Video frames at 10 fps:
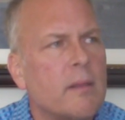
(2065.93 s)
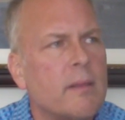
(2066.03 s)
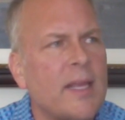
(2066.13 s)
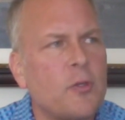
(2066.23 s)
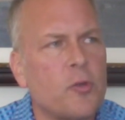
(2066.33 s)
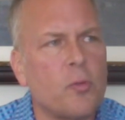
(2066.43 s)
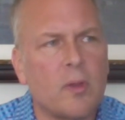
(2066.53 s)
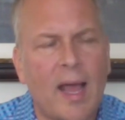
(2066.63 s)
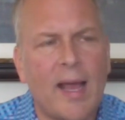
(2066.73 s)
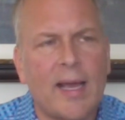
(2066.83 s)
they do
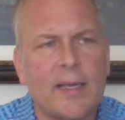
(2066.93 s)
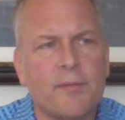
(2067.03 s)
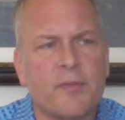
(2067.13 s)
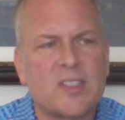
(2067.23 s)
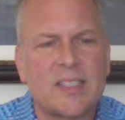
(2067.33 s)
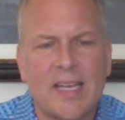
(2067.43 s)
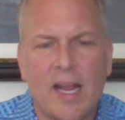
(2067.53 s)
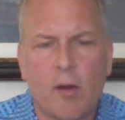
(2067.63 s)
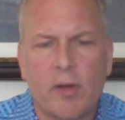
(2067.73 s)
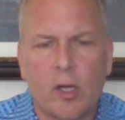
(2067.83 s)
live
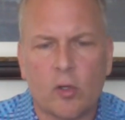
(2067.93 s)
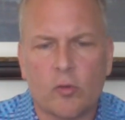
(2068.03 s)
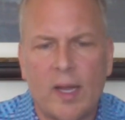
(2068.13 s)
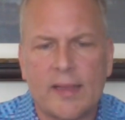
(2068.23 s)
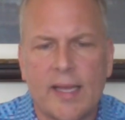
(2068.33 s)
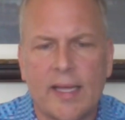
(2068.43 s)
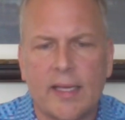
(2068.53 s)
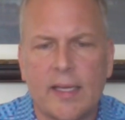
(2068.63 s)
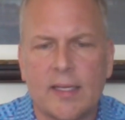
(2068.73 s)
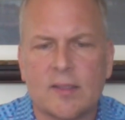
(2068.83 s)
scenarios, right?
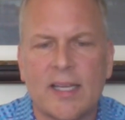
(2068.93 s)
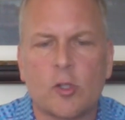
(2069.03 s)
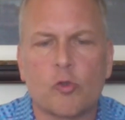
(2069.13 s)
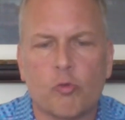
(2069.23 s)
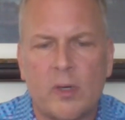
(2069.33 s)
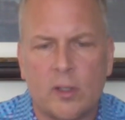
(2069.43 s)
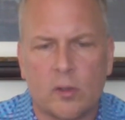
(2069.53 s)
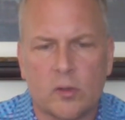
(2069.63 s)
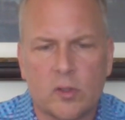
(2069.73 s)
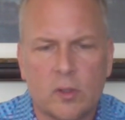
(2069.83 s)
They it's like
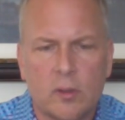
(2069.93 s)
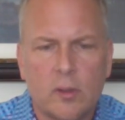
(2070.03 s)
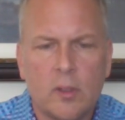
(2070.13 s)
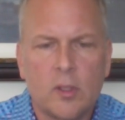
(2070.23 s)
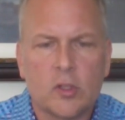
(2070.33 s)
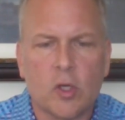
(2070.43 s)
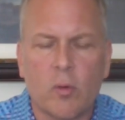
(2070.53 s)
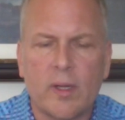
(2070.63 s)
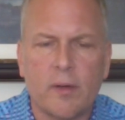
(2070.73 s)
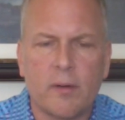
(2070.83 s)
drills.
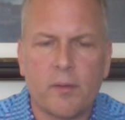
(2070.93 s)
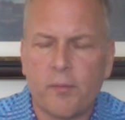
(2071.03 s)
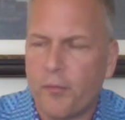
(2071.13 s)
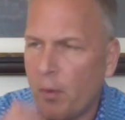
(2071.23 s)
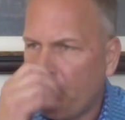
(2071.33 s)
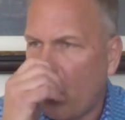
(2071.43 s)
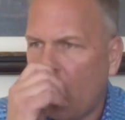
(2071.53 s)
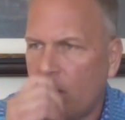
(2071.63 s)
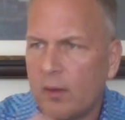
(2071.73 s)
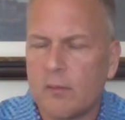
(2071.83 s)
So in
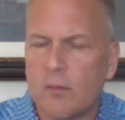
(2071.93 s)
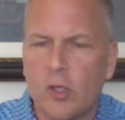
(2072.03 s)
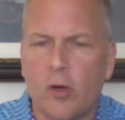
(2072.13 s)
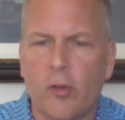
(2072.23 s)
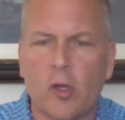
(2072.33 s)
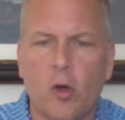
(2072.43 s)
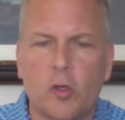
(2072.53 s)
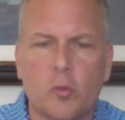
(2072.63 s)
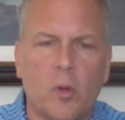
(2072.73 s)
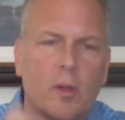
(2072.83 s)
football, you know, the
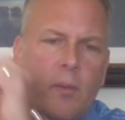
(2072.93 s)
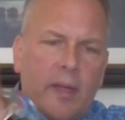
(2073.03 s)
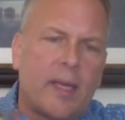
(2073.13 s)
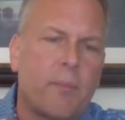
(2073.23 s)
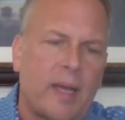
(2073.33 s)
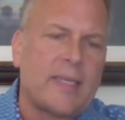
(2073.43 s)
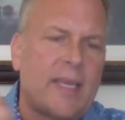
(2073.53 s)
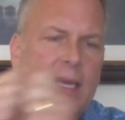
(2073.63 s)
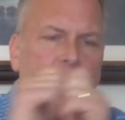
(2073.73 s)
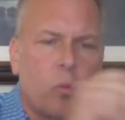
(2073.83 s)
coach will hit my
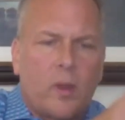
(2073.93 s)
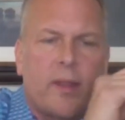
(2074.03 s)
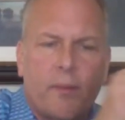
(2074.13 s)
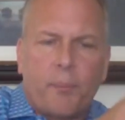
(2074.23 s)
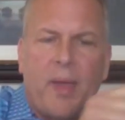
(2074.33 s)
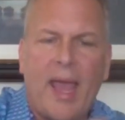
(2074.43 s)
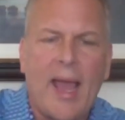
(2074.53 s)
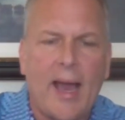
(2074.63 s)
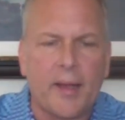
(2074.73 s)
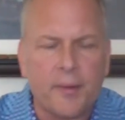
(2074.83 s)
kid with a
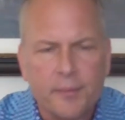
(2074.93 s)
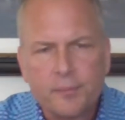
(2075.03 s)
pad